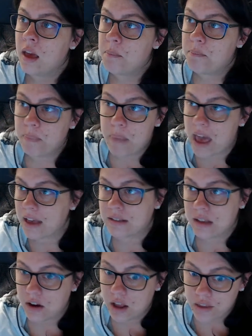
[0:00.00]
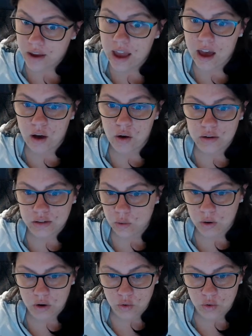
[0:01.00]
passed out on the couch or